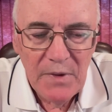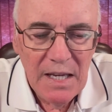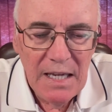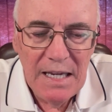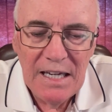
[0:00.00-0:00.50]

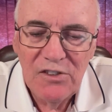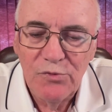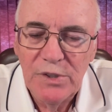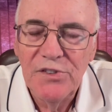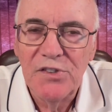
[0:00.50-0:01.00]
he has
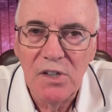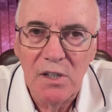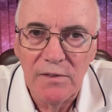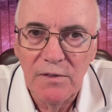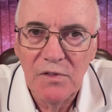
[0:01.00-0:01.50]

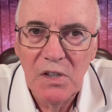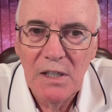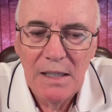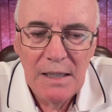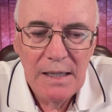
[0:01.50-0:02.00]
reserved
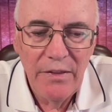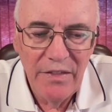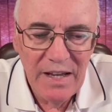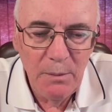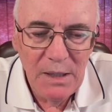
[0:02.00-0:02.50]

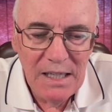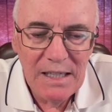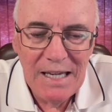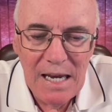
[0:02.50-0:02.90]
them in